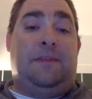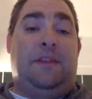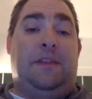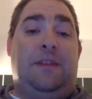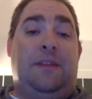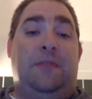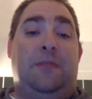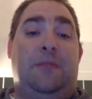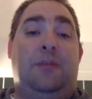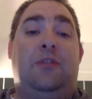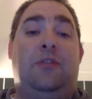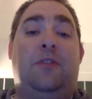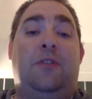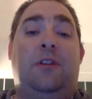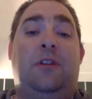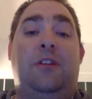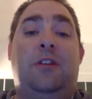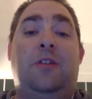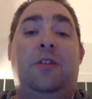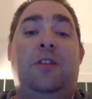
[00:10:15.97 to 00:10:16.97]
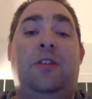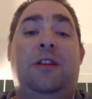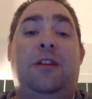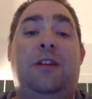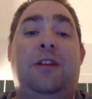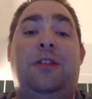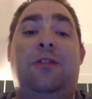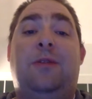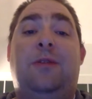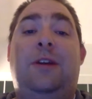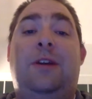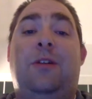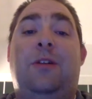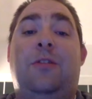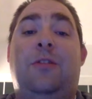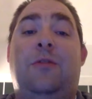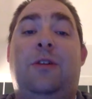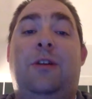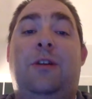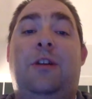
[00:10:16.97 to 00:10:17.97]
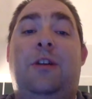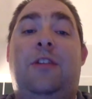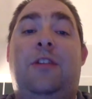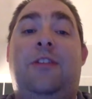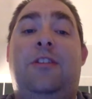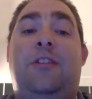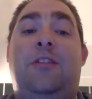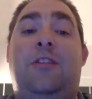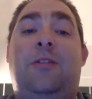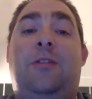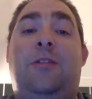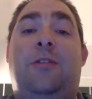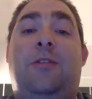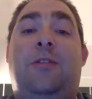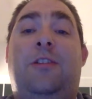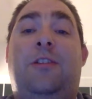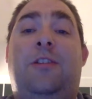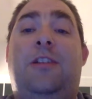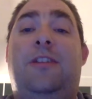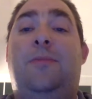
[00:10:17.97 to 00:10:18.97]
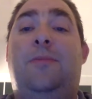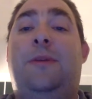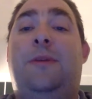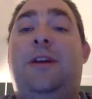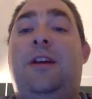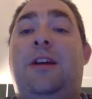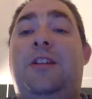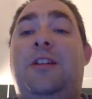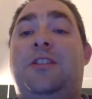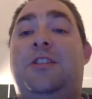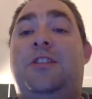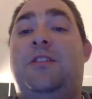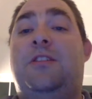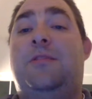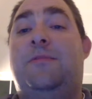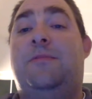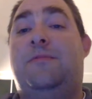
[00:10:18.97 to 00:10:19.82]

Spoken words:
And Bruce Rondon allowed 3 earned runs in 2/3 innings pitched.